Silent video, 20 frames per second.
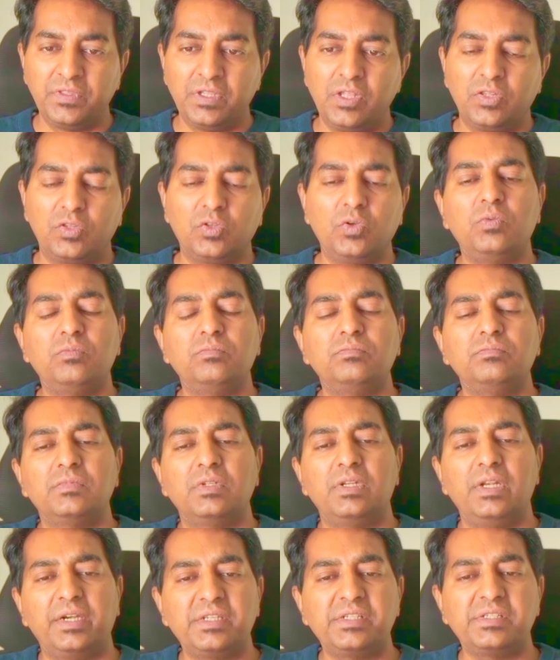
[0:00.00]
So
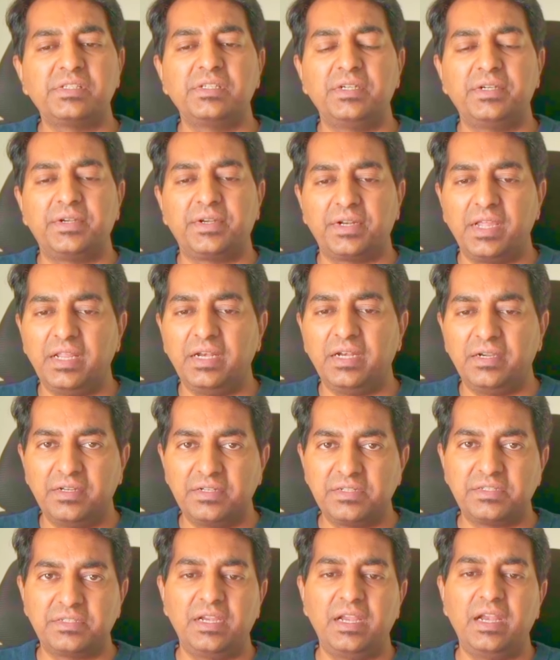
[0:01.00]
let us try and
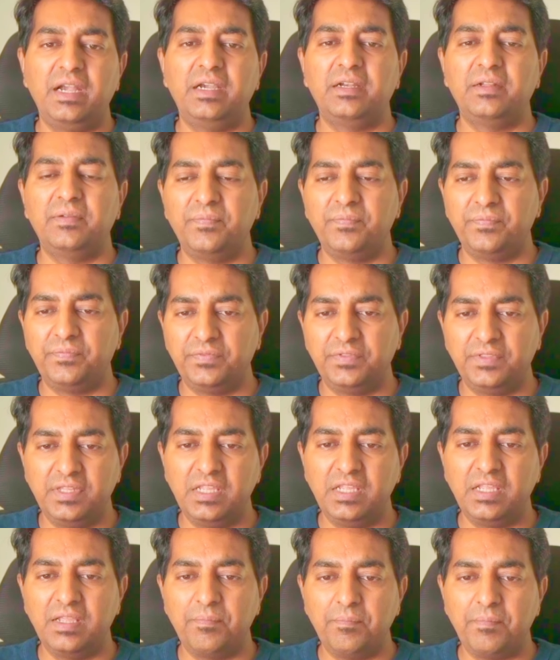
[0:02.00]
understand
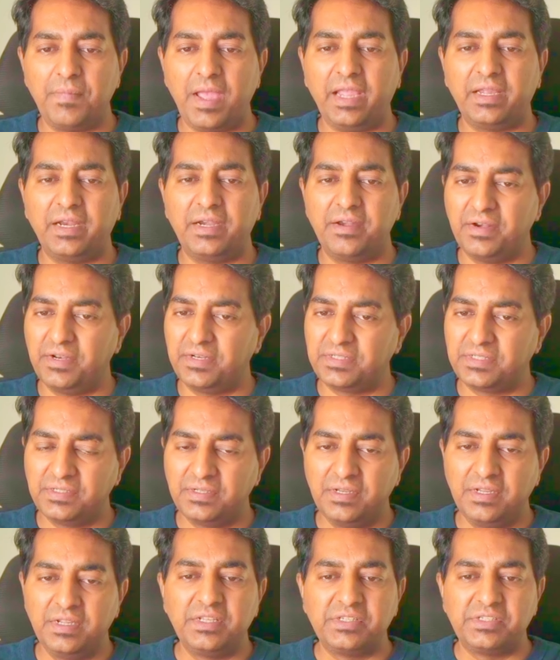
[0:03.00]
the MAC address
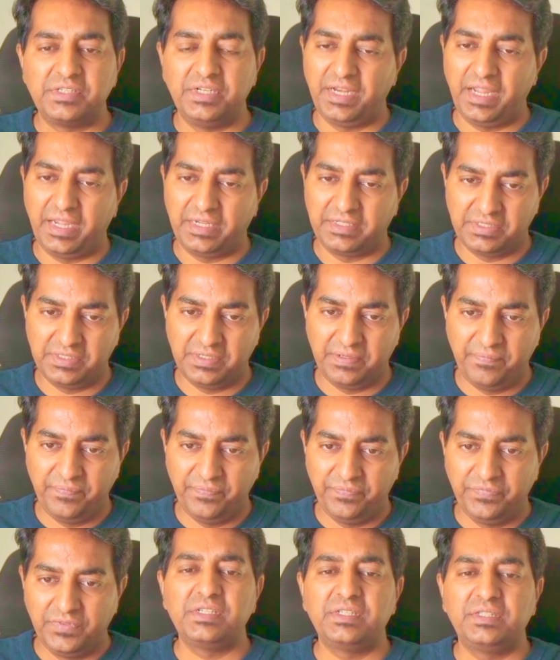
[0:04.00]
syntax.
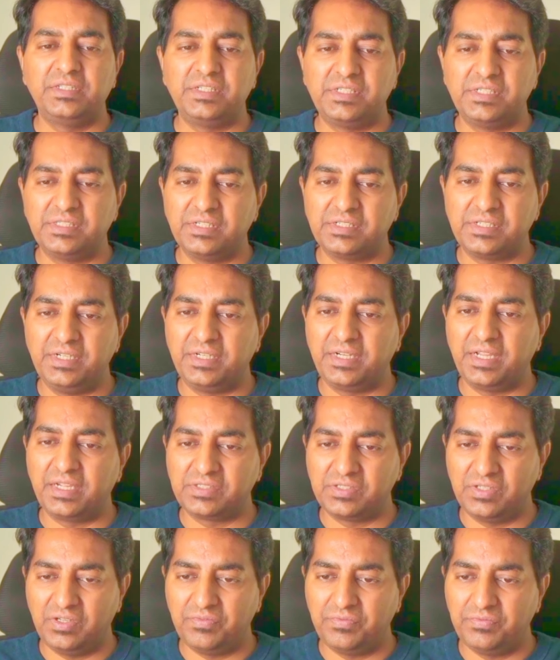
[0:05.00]
This is the
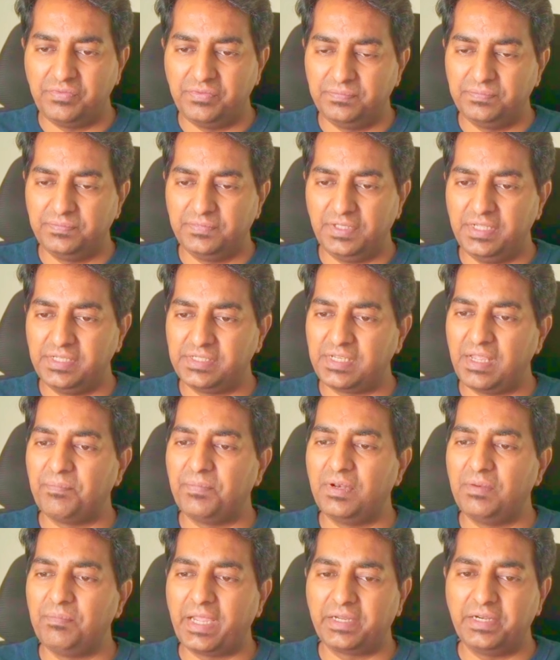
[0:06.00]
syntax of a
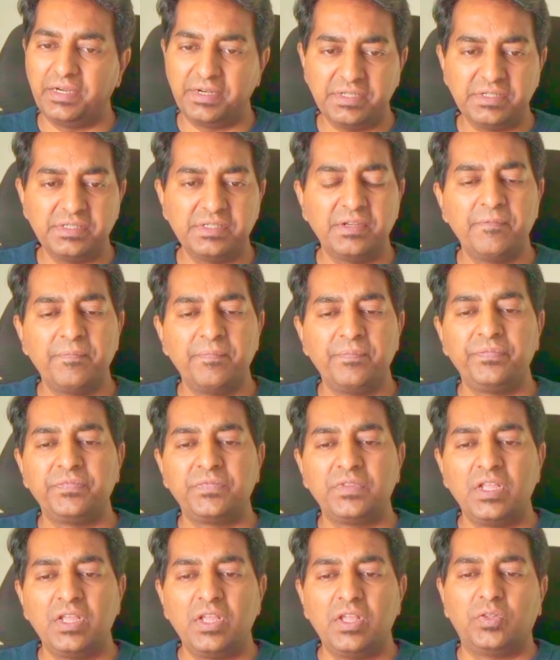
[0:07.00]
sample MAC address.
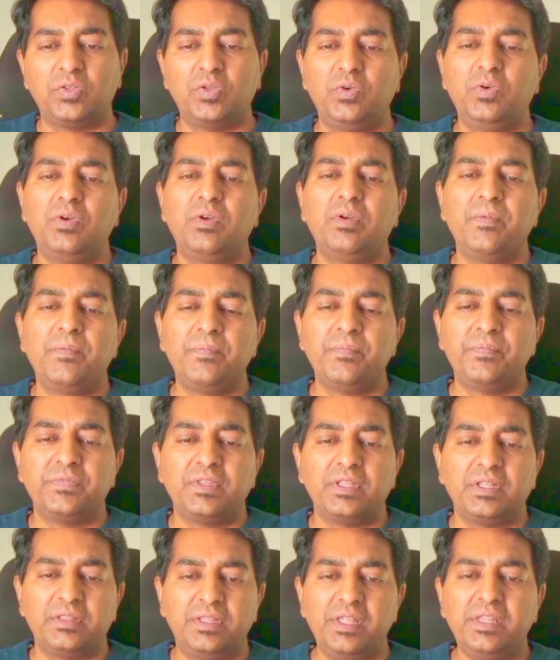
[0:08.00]
So
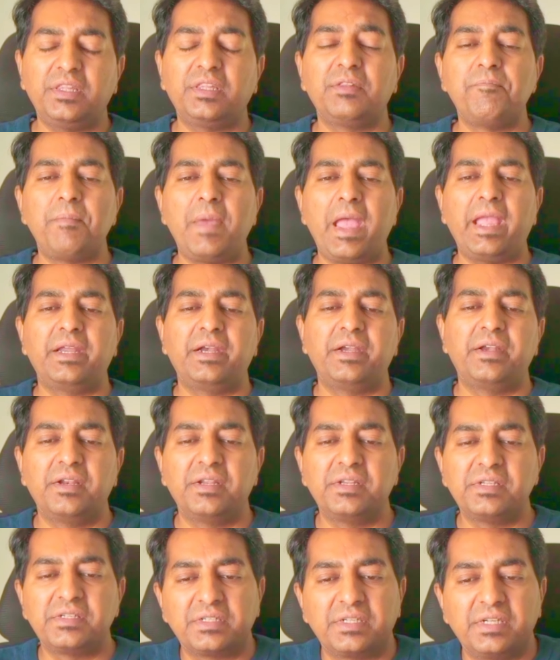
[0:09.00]
this MAC
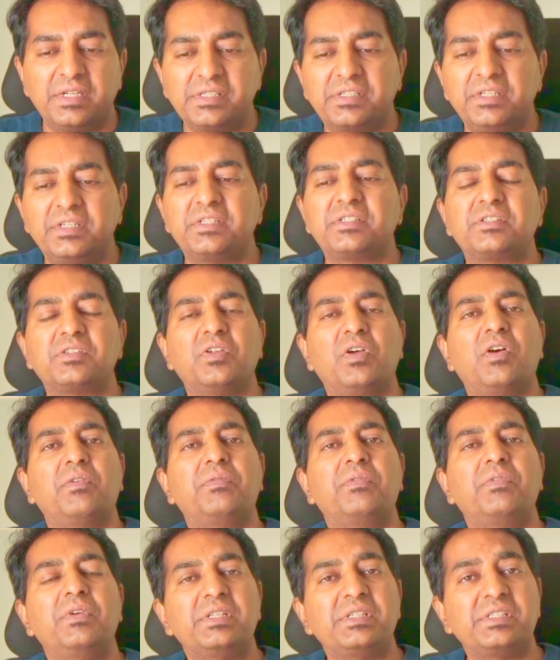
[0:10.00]
address consists of
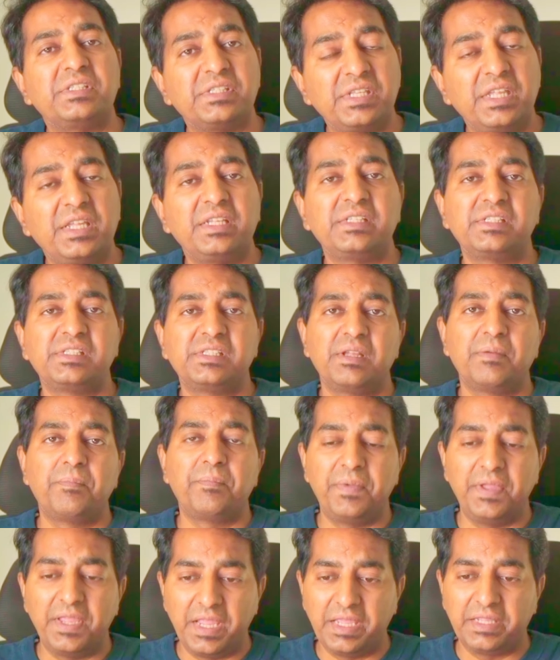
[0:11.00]
6
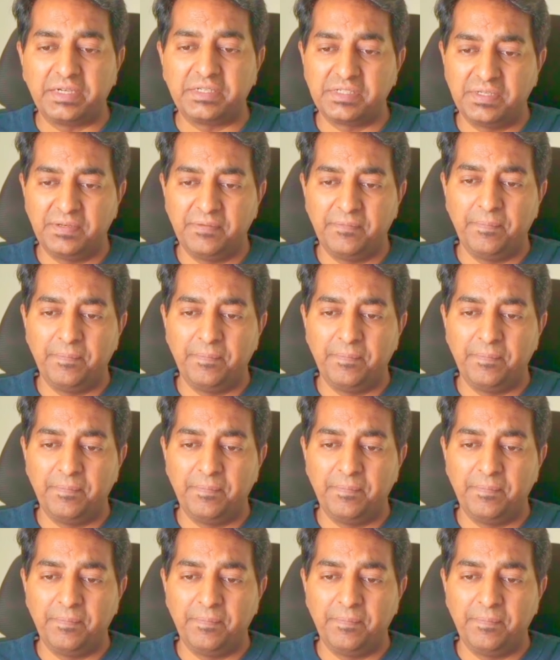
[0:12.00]
pairs